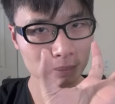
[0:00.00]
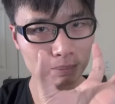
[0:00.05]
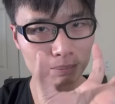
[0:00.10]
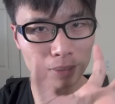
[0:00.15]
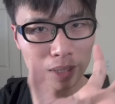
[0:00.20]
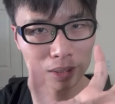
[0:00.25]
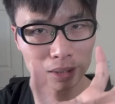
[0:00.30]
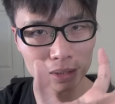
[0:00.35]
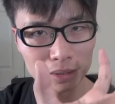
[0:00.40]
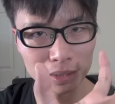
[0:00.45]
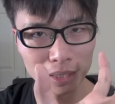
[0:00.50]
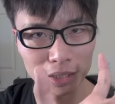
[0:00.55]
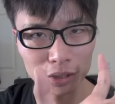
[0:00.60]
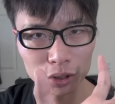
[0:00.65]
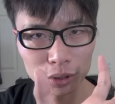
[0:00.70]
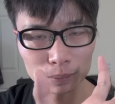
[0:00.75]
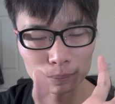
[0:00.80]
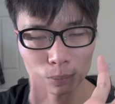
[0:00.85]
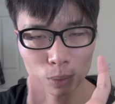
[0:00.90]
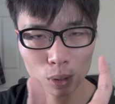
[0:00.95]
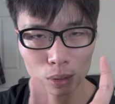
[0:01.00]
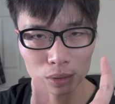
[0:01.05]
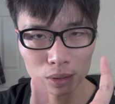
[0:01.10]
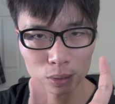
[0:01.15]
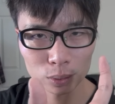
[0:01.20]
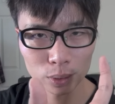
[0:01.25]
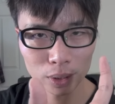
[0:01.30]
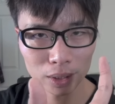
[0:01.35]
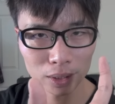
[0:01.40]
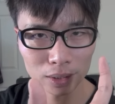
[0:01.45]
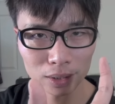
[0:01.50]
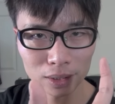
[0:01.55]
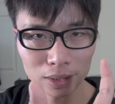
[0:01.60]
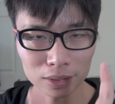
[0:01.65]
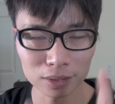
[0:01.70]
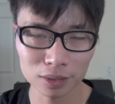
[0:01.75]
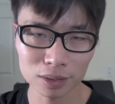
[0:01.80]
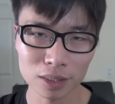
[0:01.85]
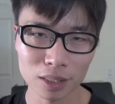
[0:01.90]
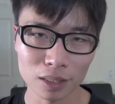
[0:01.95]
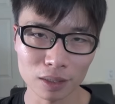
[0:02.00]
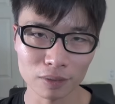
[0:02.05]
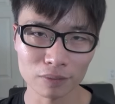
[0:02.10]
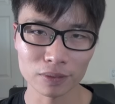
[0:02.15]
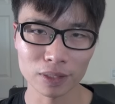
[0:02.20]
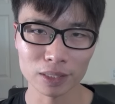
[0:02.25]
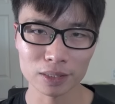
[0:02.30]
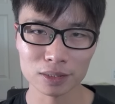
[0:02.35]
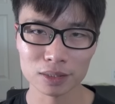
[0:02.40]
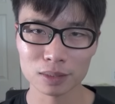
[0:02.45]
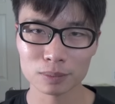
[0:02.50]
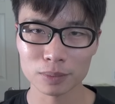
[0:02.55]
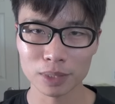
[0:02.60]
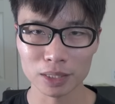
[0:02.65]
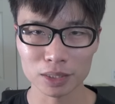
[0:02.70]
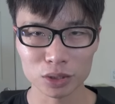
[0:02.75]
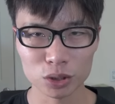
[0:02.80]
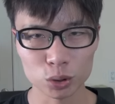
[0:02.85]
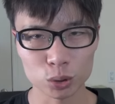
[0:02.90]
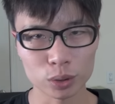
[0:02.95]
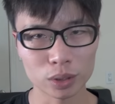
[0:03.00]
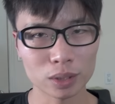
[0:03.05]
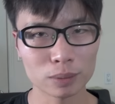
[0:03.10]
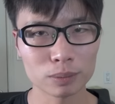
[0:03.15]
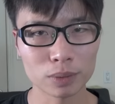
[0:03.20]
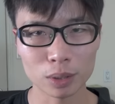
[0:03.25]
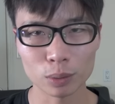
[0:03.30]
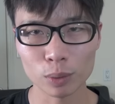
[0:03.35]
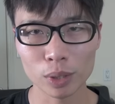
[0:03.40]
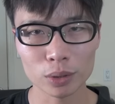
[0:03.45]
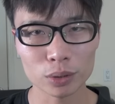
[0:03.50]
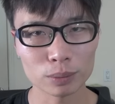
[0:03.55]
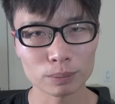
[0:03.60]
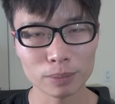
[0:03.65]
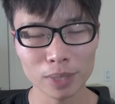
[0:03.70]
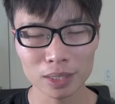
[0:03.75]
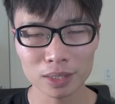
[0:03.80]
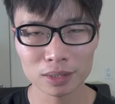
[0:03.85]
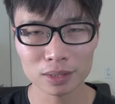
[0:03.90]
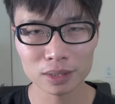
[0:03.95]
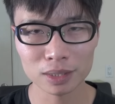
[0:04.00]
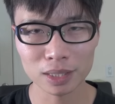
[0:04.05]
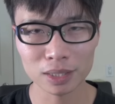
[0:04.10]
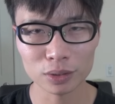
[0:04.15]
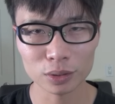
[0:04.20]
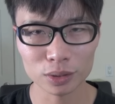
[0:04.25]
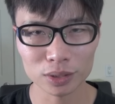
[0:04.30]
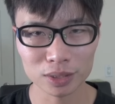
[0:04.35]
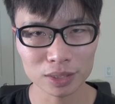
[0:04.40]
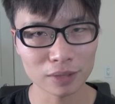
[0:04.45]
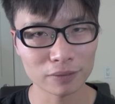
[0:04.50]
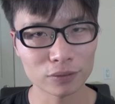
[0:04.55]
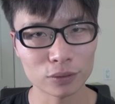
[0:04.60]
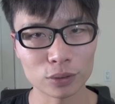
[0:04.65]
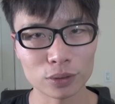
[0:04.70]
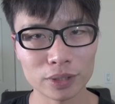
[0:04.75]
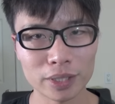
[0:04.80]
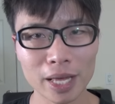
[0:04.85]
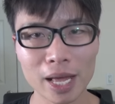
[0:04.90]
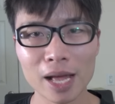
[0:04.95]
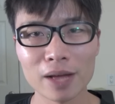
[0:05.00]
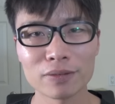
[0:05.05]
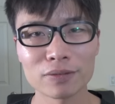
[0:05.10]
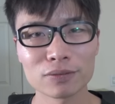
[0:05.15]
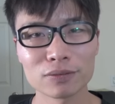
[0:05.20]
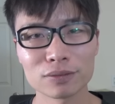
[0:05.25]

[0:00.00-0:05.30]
meditation moderately instead of like some extreme, like where you meditate yourself to death.